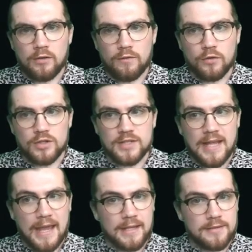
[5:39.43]
For
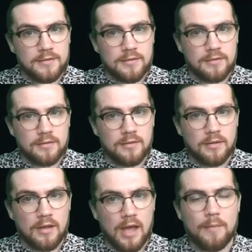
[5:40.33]
science,
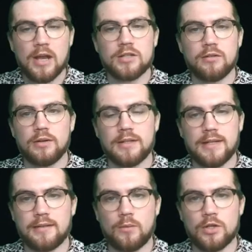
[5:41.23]
I'm actually going to
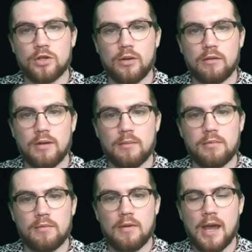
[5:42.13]
take the Wishcoin Crab.
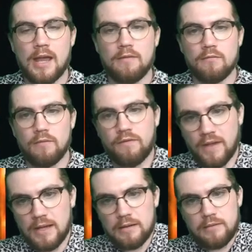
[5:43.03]
I
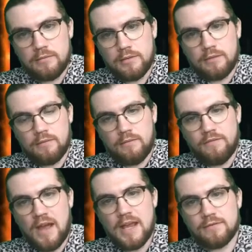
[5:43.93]
feel that
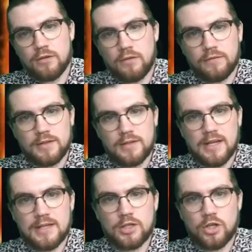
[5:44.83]
5 toughness
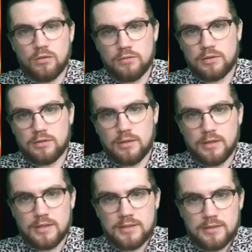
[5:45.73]
is huge in
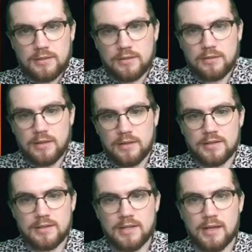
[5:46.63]
this
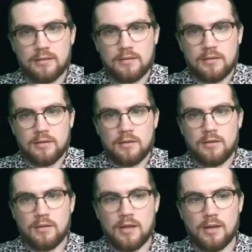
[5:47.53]
set.
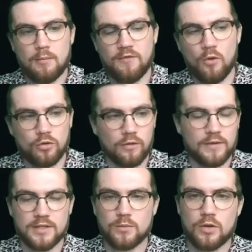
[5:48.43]
4
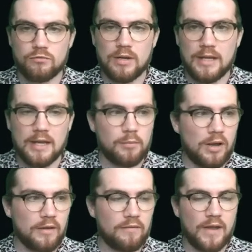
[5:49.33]
toughness is where it's really at, but
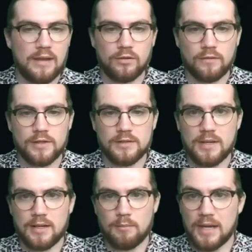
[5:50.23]
I think 5 toughness
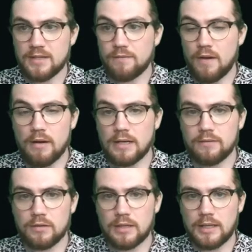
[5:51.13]
makes it very
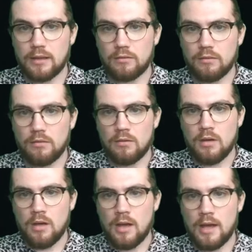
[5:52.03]
difficult to get through.
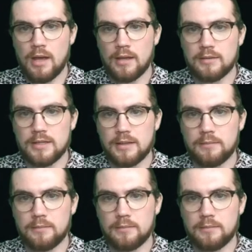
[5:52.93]
And